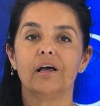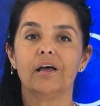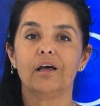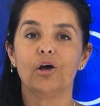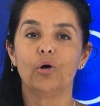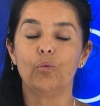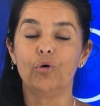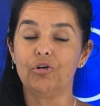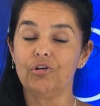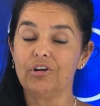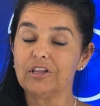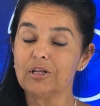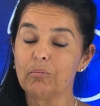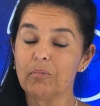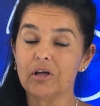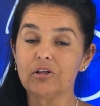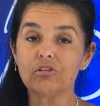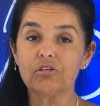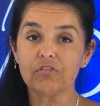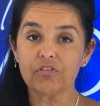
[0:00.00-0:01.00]
we're in the
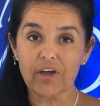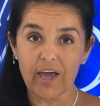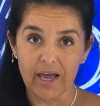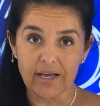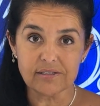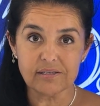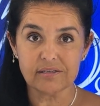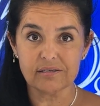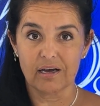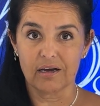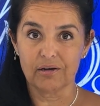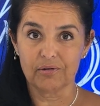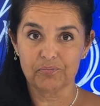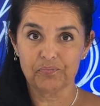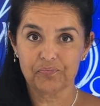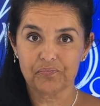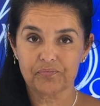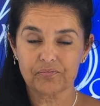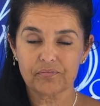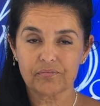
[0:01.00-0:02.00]
month of Cancer.
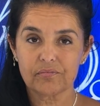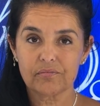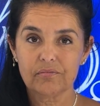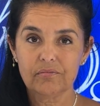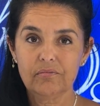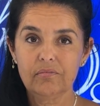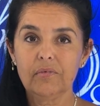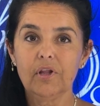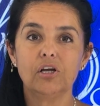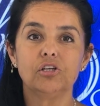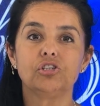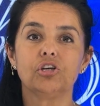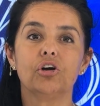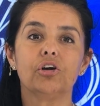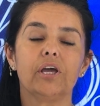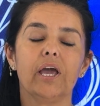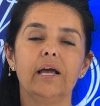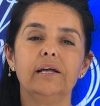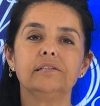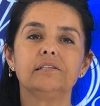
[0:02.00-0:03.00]
So
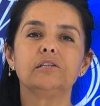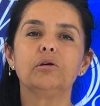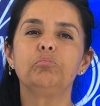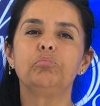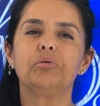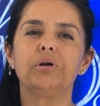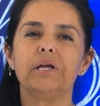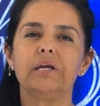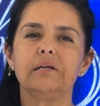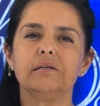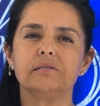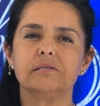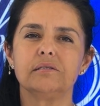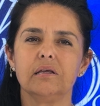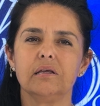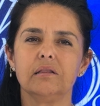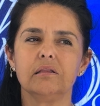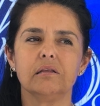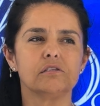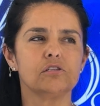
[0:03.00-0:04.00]
Cancer brings
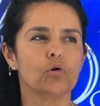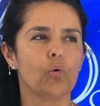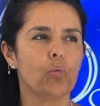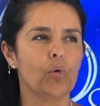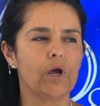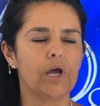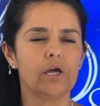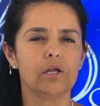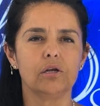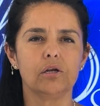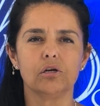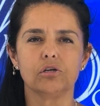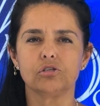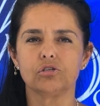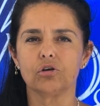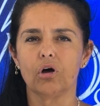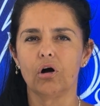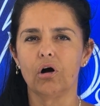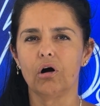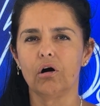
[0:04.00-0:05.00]
this awareness
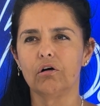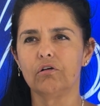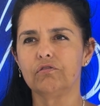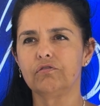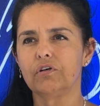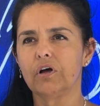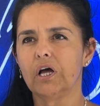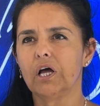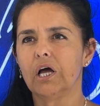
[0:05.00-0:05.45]
of,